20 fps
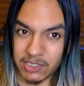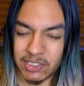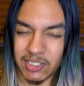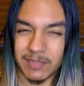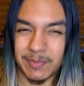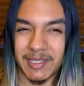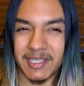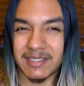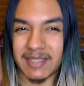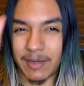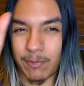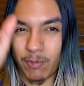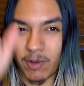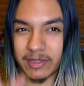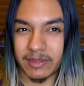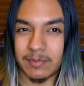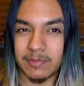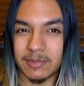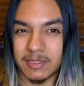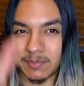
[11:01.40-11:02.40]
just because I
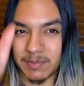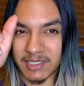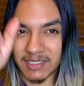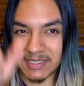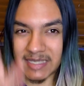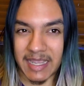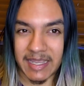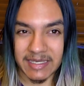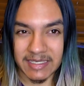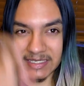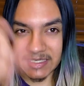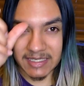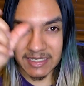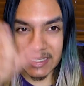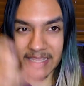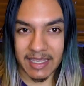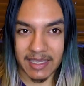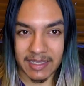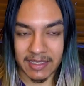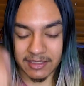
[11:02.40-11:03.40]
want them to be
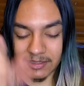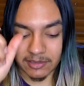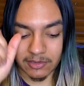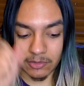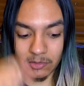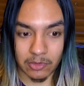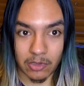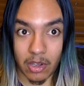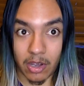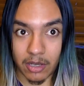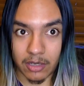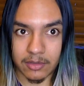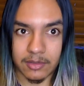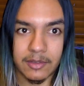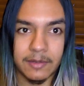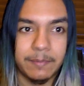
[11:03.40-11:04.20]
tiny and long.